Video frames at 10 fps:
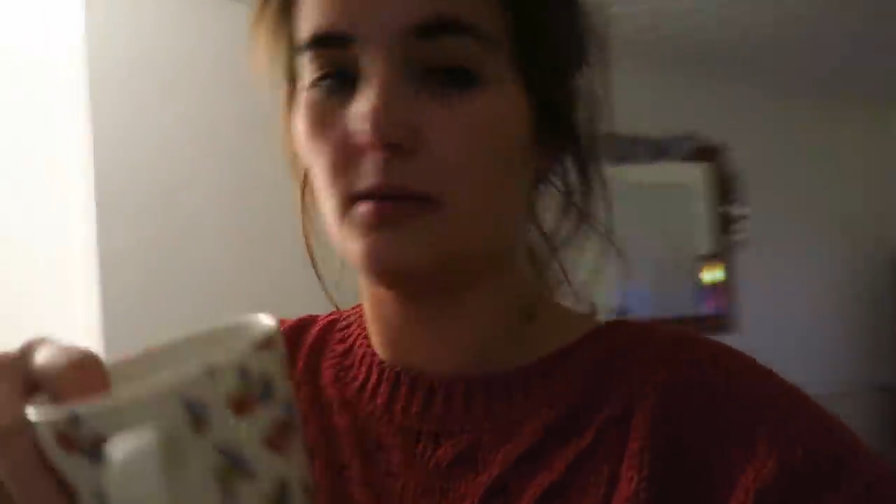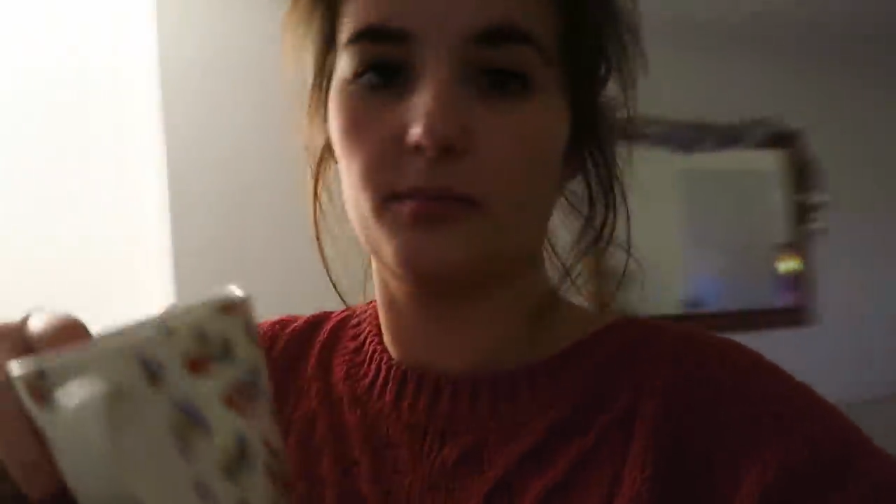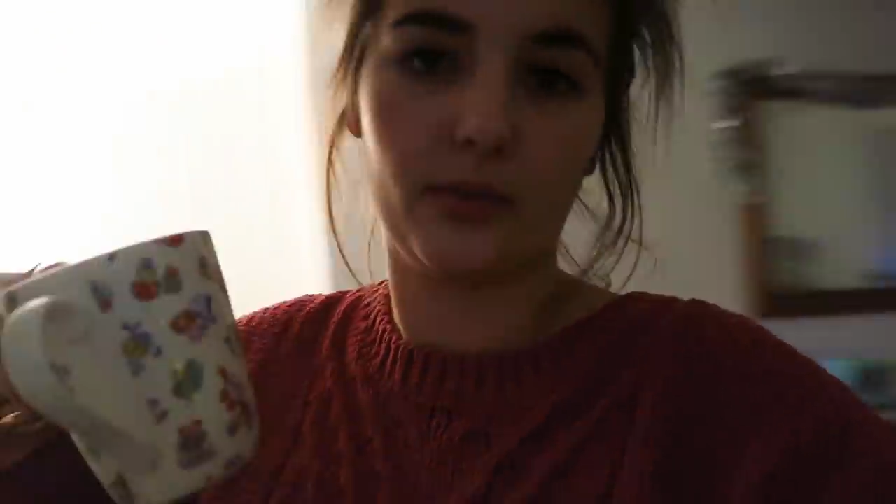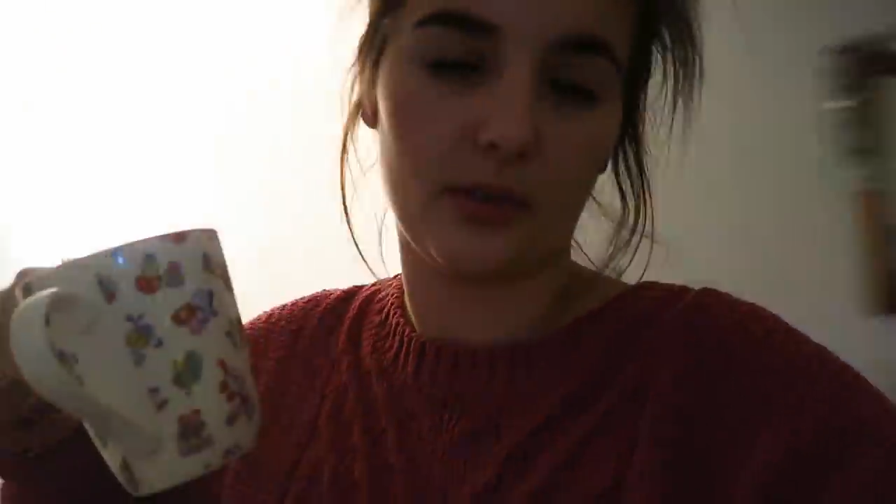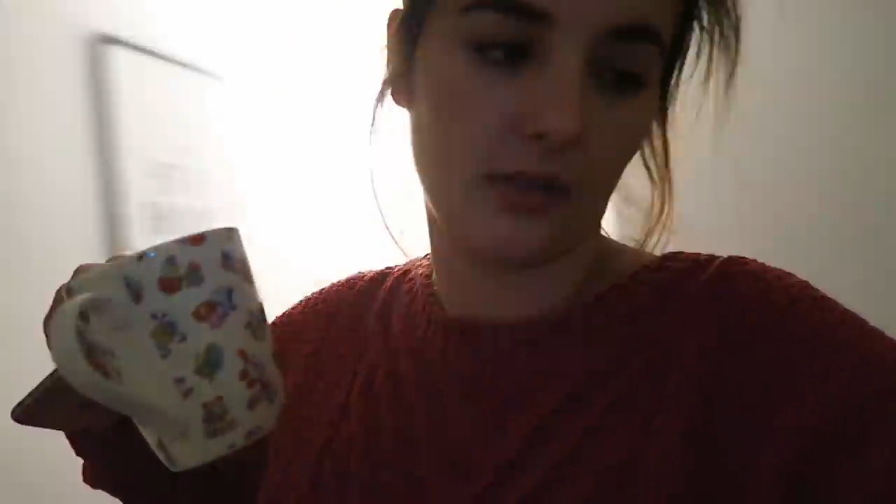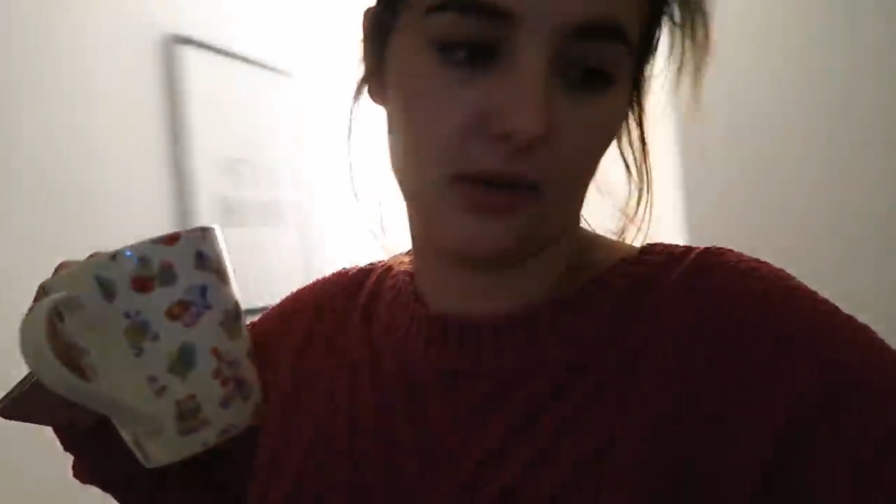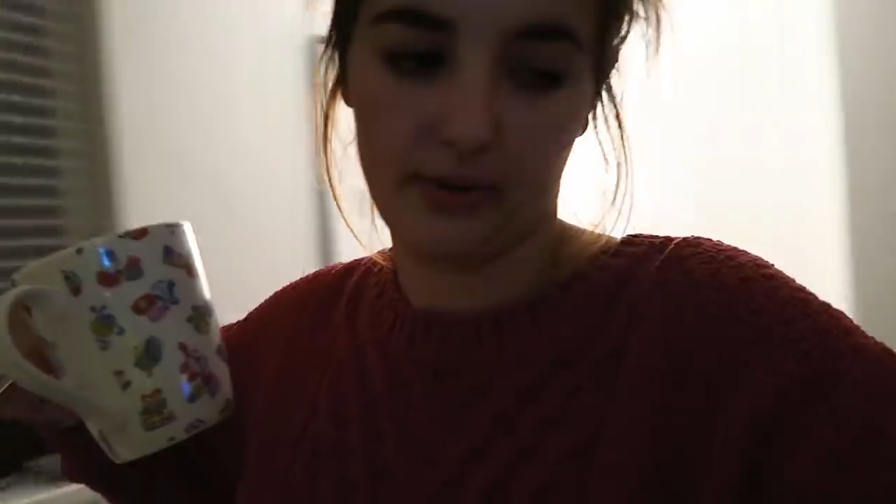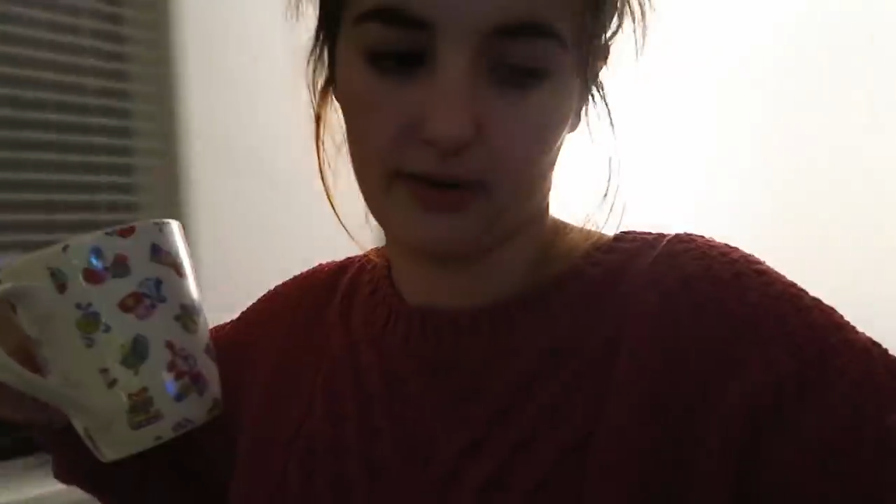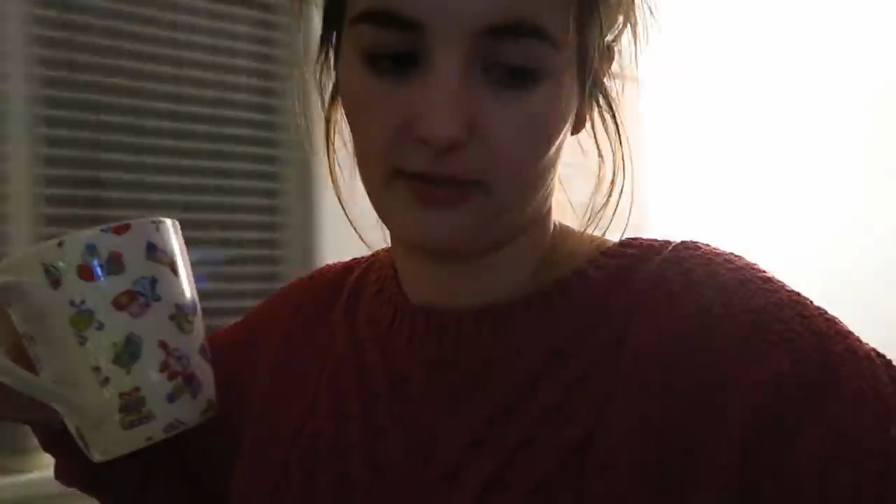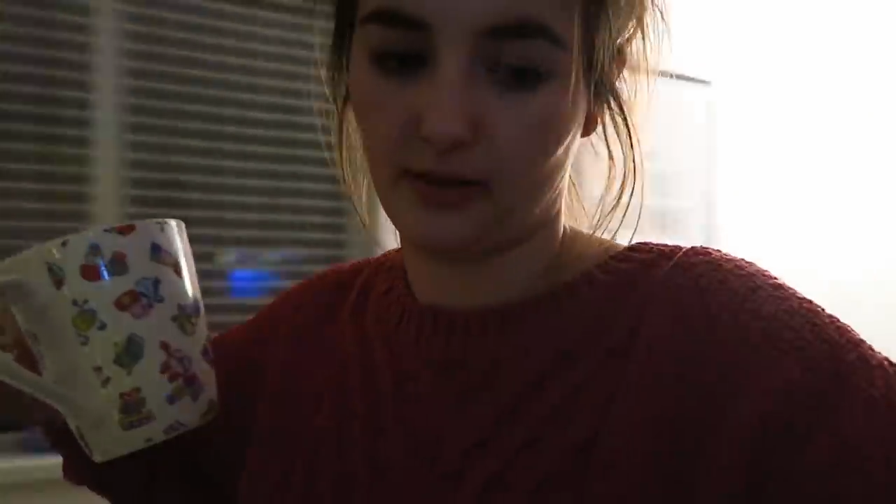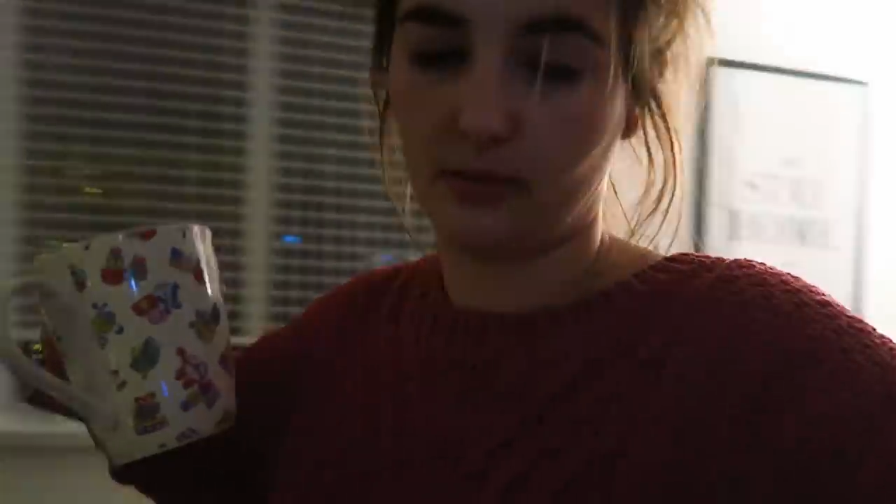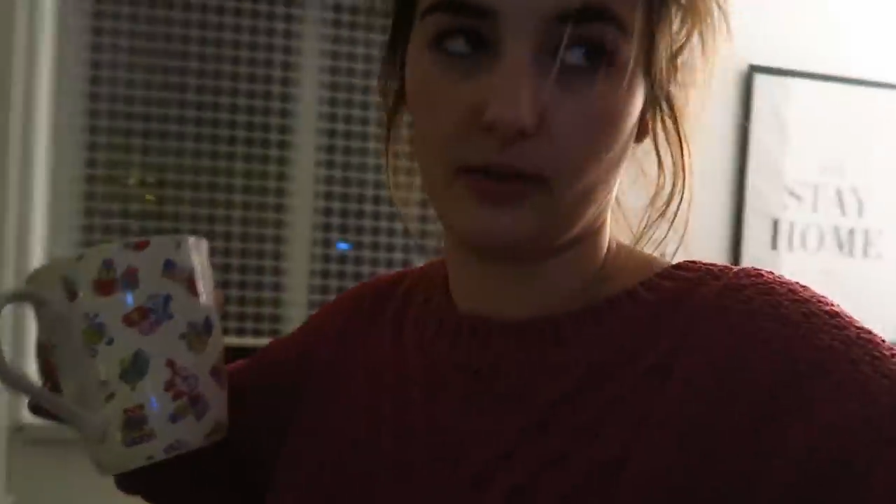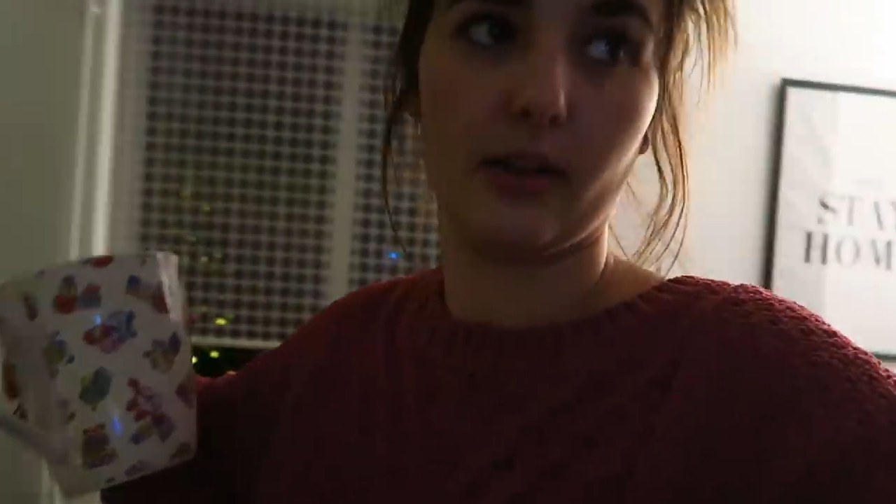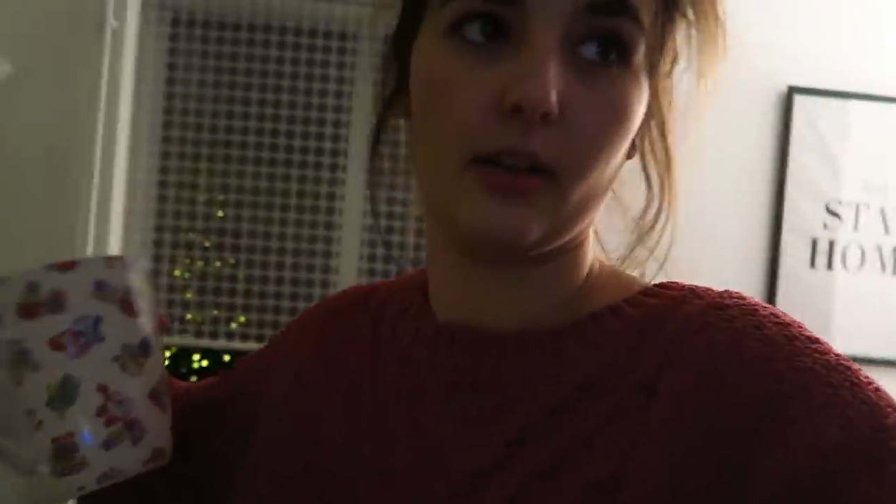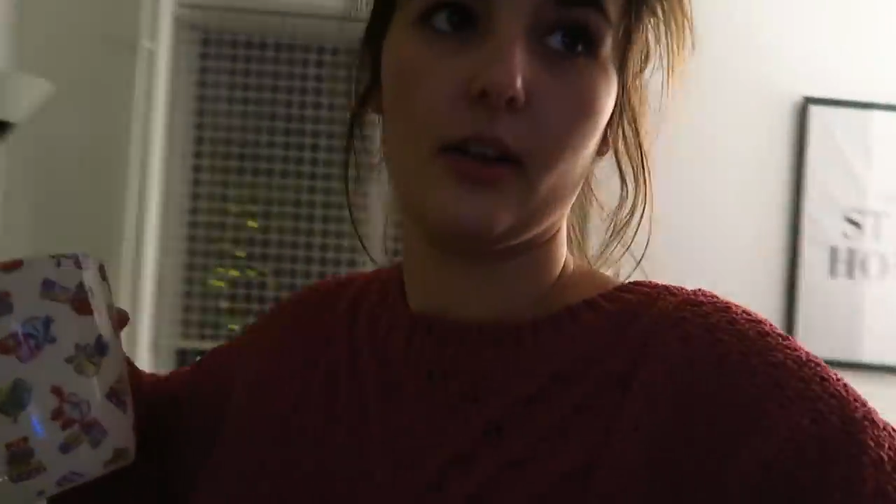I'm going to come back for the other one.